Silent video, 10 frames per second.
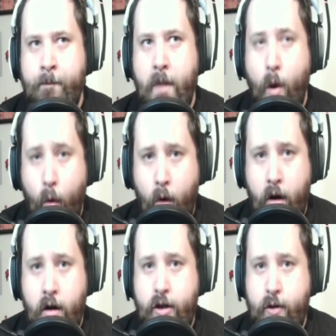
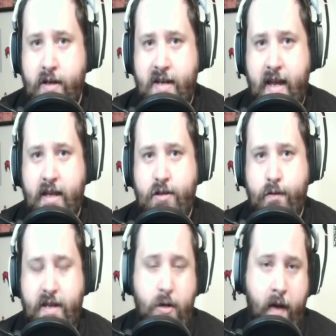Or you can take it to
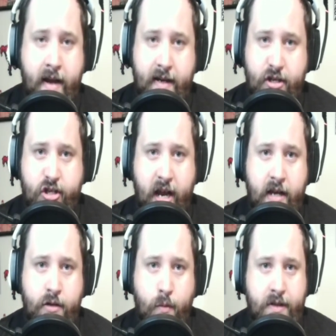the Grand
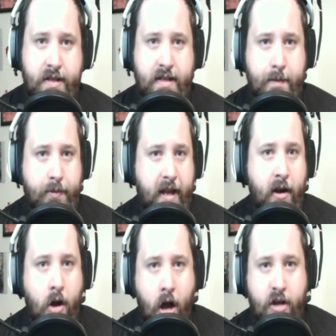Exchange, which is the player
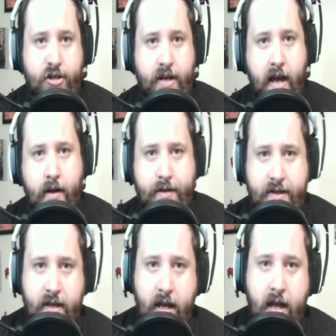auction house,
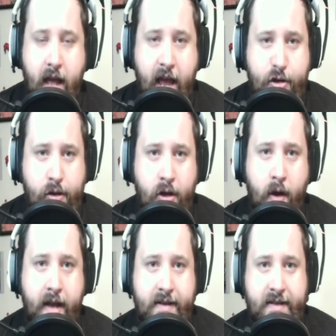and you can go
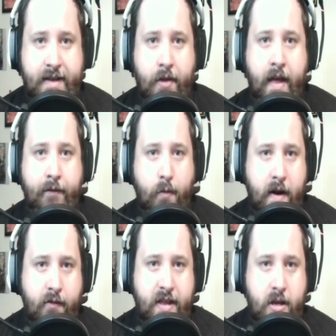ahead and sell that for
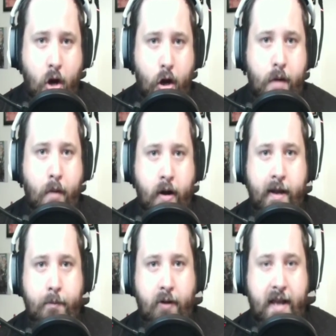whatever the current
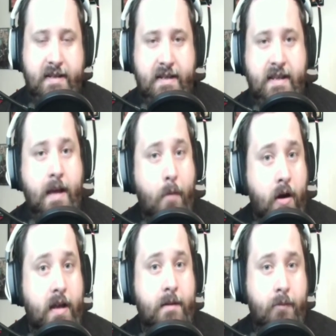market price is. And that
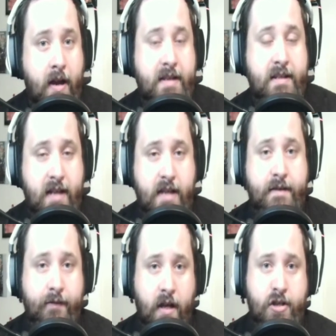market price does
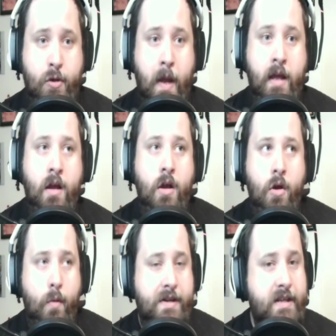fluctuate,
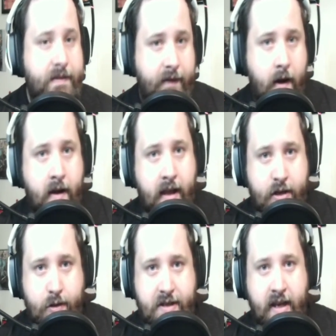which is very
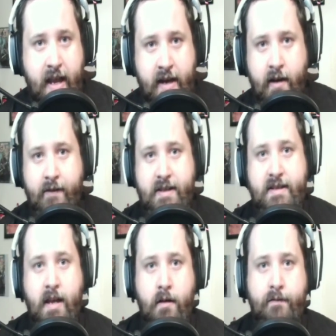interesting in and of
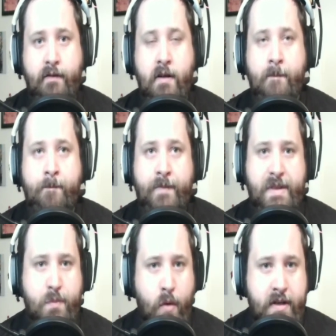itself.
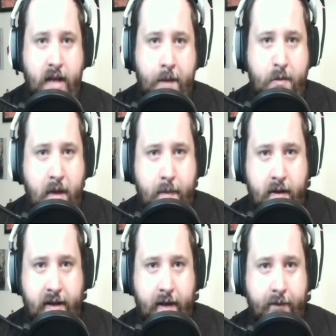One time you may be able
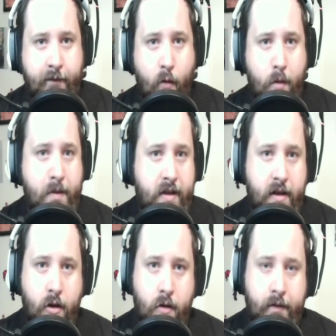to get 4 million
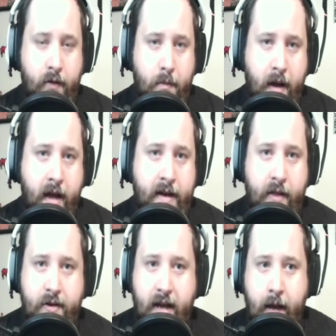gold for a bond, other
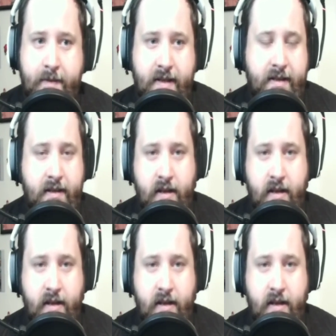times it's,